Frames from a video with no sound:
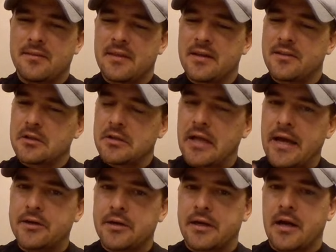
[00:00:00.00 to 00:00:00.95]
the
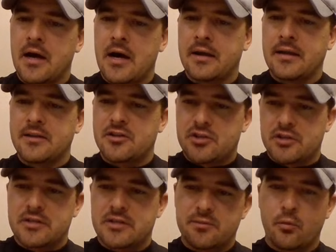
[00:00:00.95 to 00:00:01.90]
lighter gun, it's
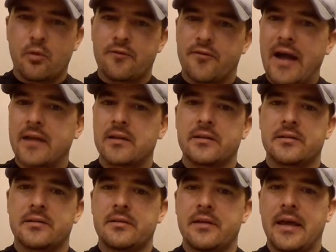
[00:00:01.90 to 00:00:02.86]
just it's more
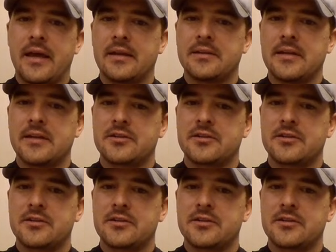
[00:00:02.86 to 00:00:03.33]
violent. And